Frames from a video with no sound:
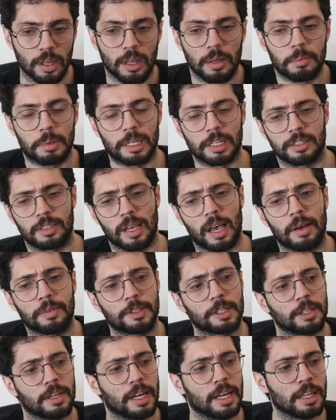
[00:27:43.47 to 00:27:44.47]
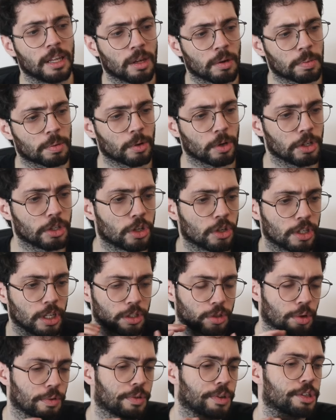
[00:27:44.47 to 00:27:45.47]
because after any operation that
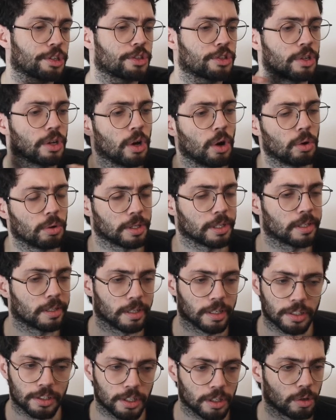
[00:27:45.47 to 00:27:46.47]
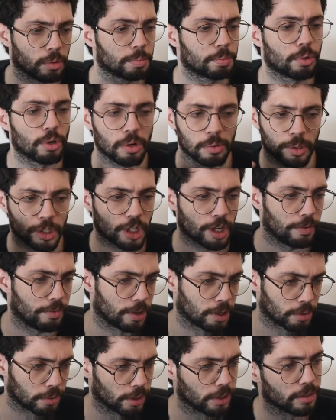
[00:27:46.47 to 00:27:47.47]
traverses the whole linked list, you pretty much have
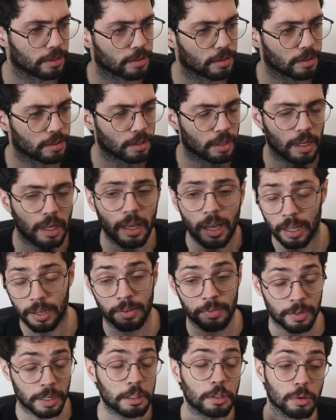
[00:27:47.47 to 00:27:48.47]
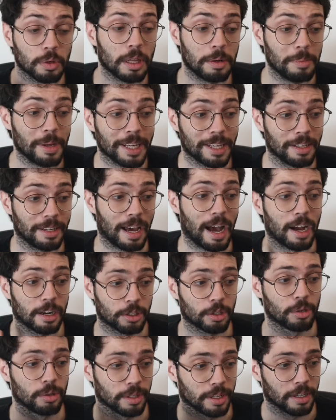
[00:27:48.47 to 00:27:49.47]
an array. And in fact, you can make it
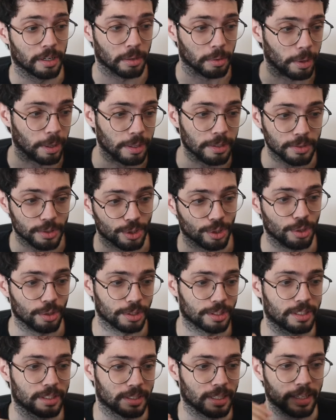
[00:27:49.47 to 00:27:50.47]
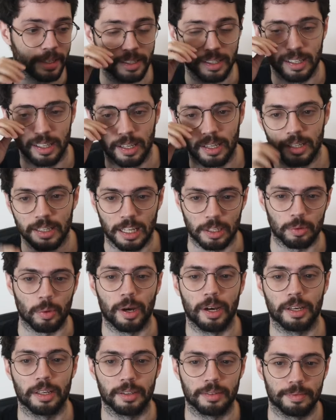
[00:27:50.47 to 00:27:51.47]
actually an array. So it's like that's
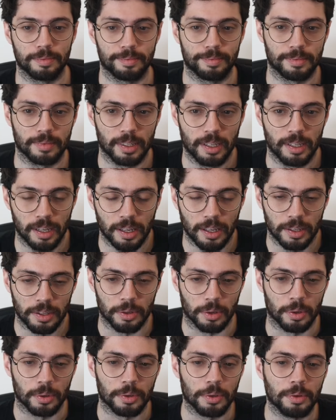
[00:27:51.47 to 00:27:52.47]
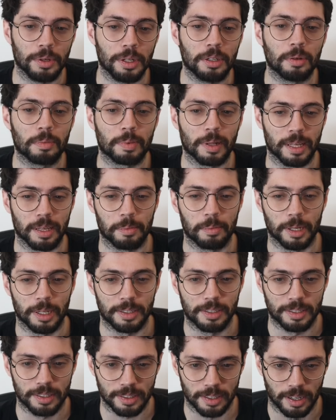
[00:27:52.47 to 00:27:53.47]
why you need to play a
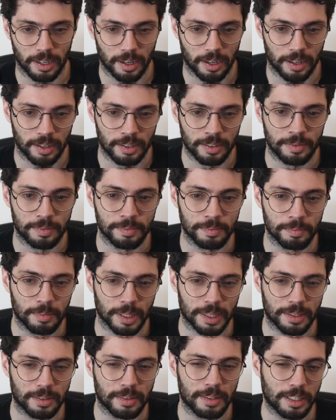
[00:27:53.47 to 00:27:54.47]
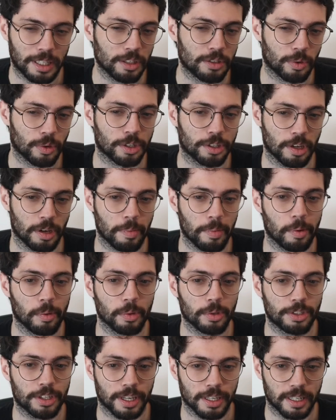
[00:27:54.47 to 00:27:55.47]
bit. But this, for example,
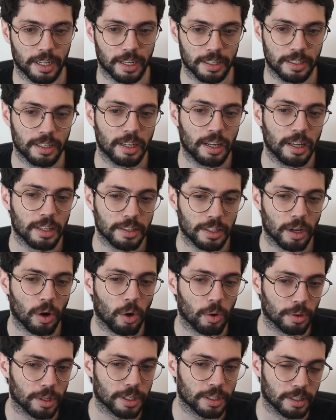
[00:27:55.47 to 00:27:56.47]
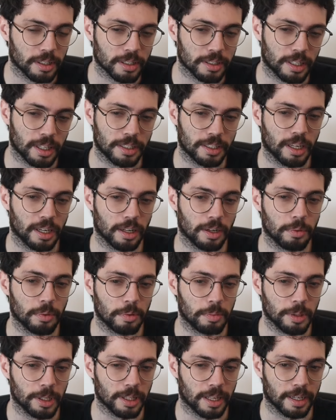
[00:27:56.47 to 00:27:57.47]
would say that the whole linked list at the end would
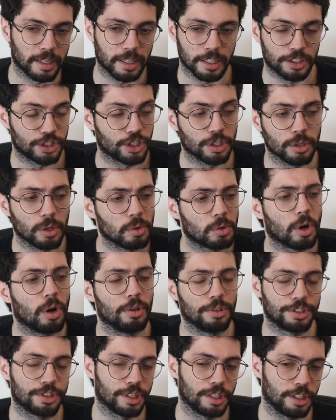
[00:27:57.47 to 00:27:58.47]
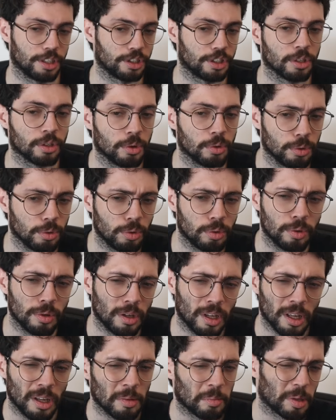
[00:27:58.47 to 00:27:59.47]
be like a single cons and a single null.
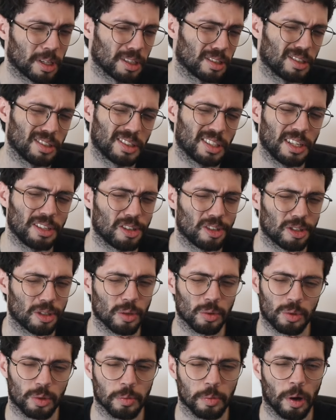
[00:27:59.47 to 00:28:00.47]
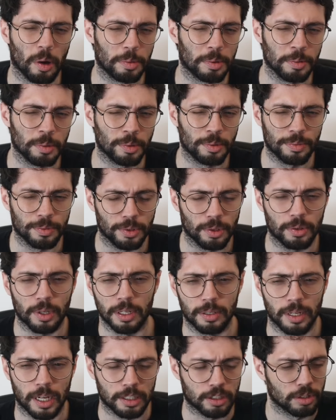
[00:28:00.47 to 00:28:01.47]
But this is still suboptimal. You
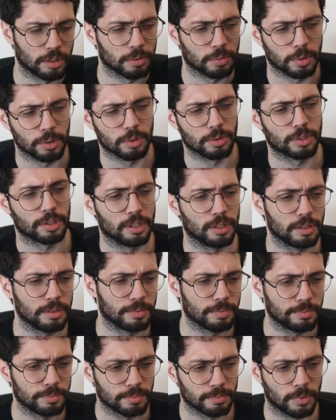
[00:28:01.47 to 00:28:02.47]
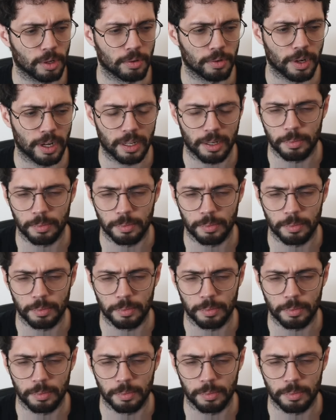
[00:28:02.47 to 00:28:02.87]
can actually reduce the overhead